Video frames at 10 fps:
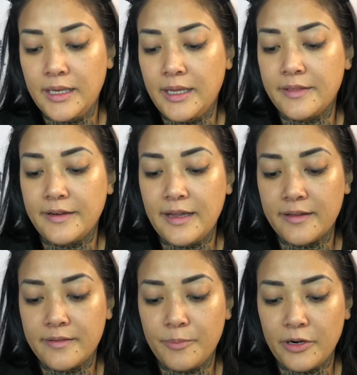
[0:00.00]
The
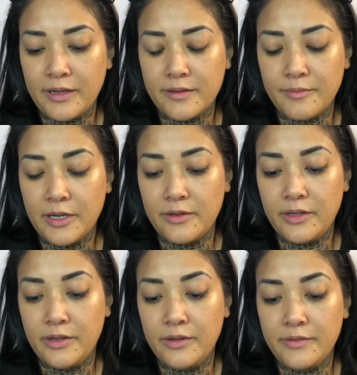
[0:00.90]
next product I'm going to
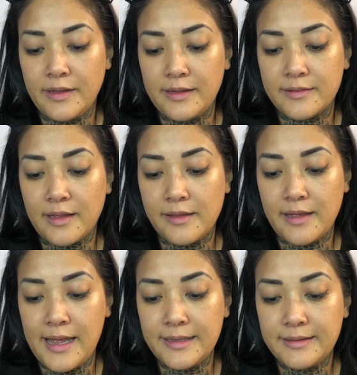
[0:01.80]
use is
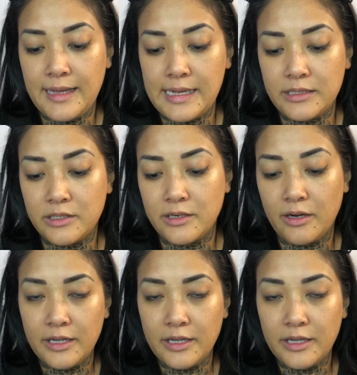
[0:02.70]
the anti-aging eye